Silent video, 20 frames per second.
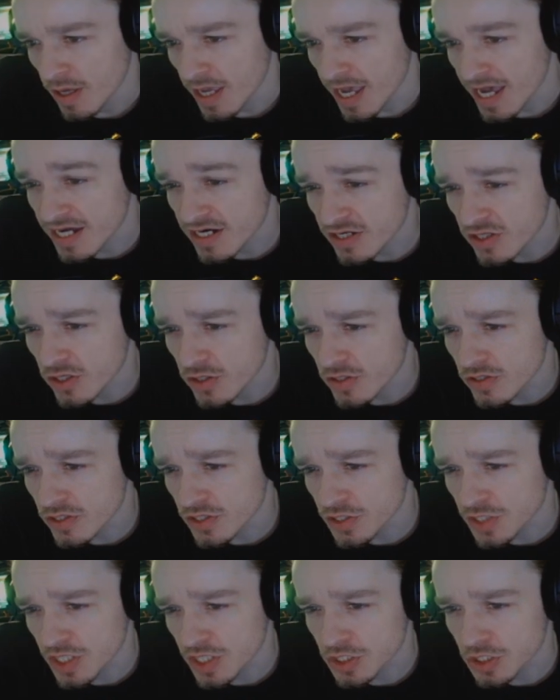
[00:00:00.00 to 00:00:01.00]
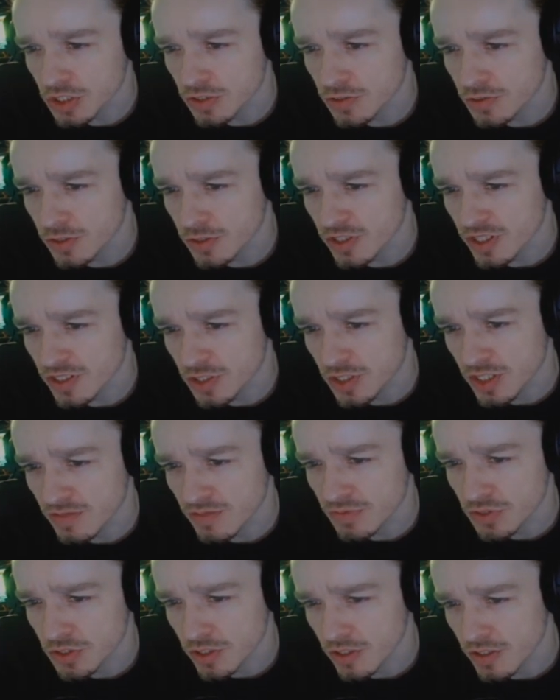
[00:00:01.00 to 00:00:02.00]
Added localization for the
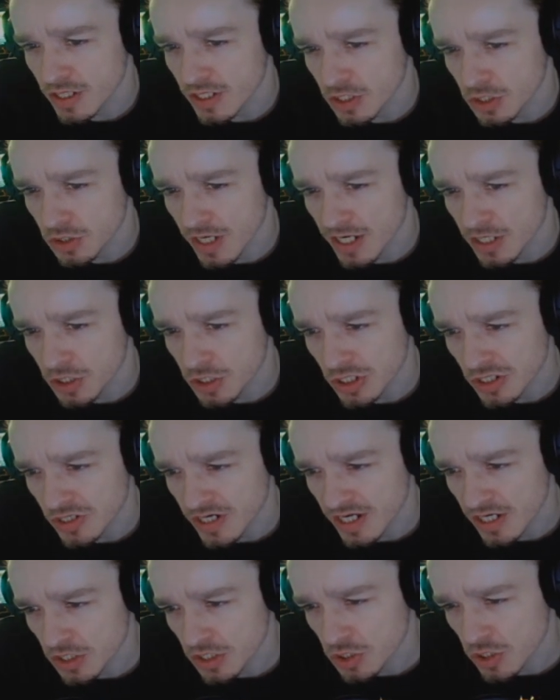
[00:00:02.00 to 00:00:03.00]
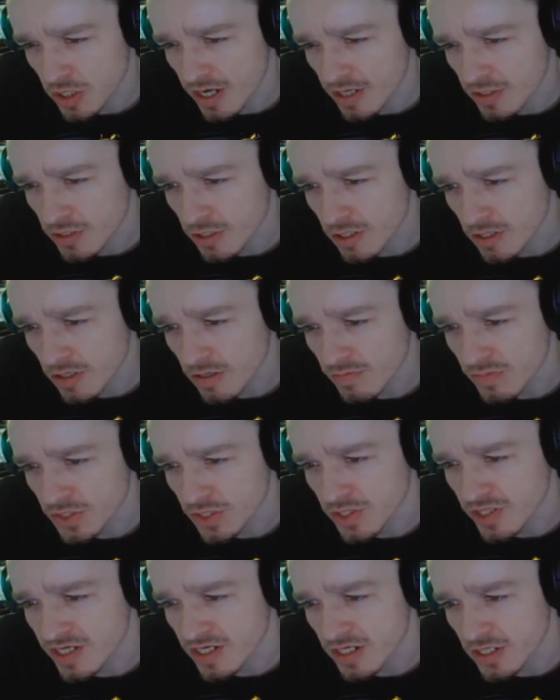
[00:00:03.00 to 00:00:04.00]
tip start extraction on Hextractor.
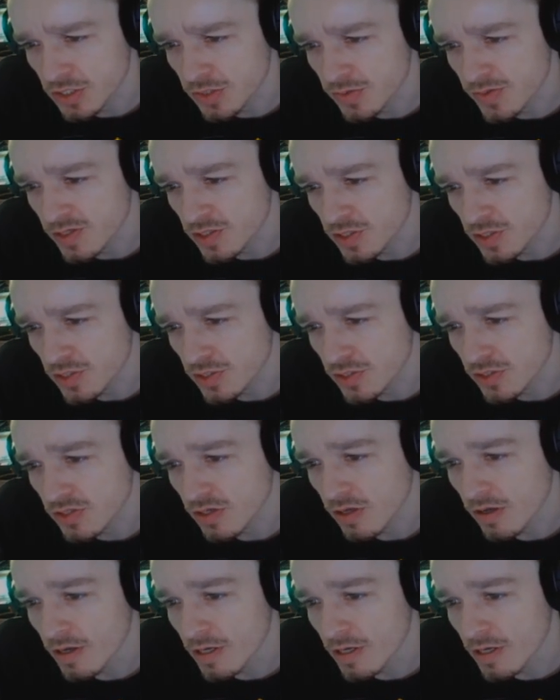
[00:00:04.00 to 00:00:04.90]
Miscellaneous fixes.